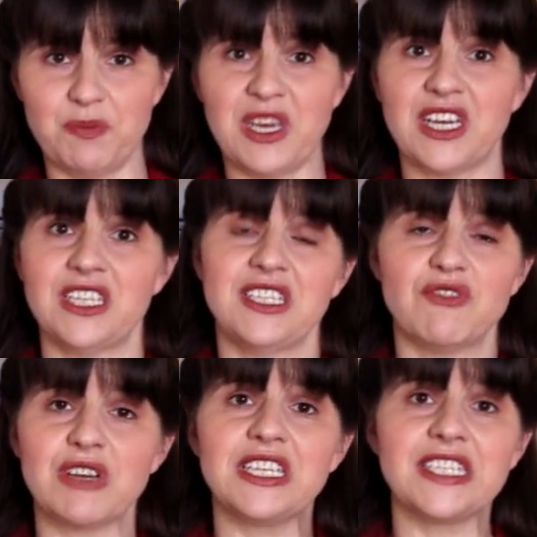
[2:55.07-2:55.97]
because in
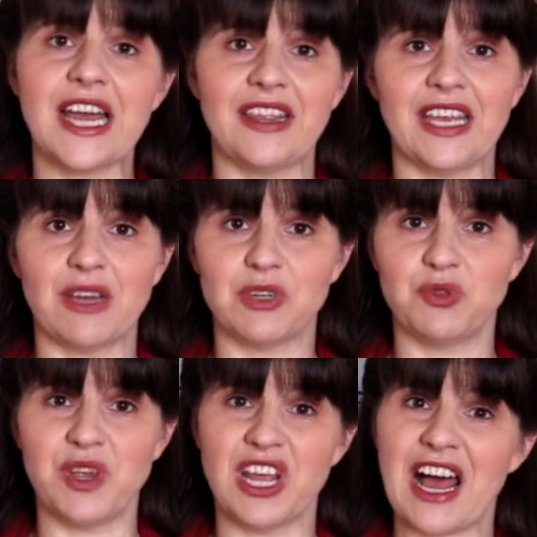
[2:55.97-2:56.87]
real sign language
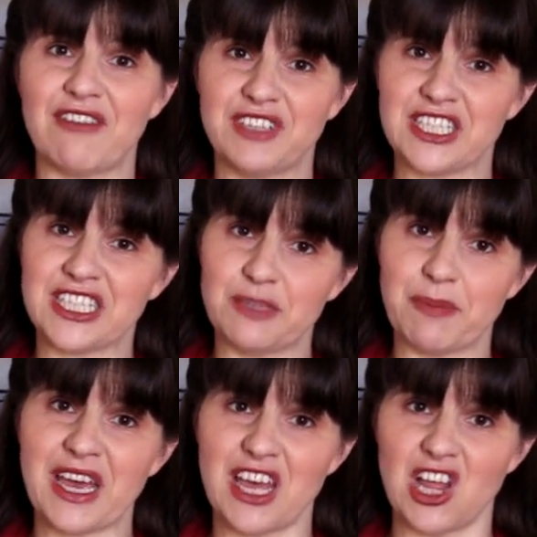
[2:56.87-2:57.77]
we'd have to
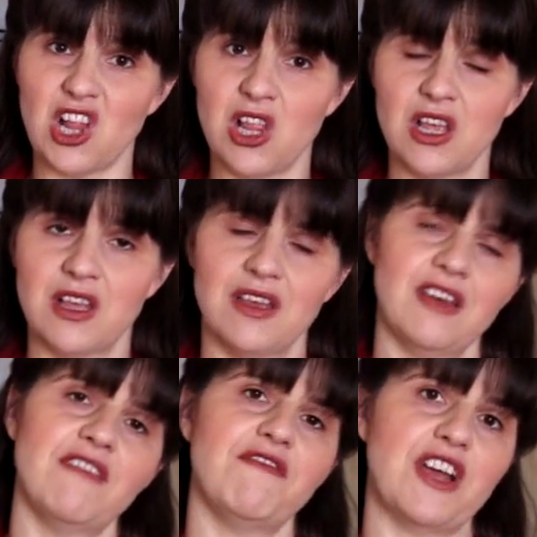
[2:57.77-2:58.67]
spell
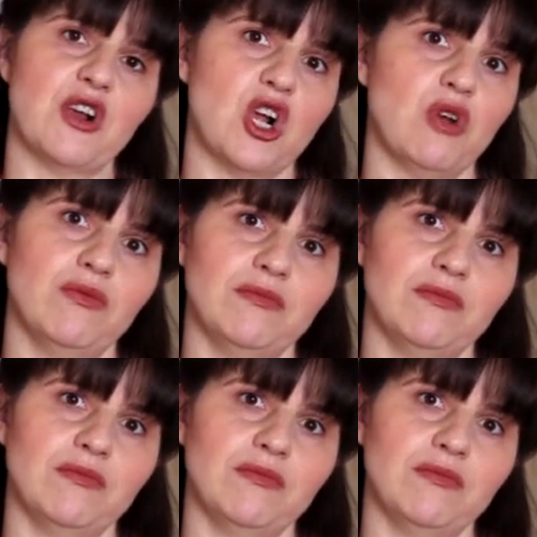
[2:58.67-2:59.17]
pharaoh.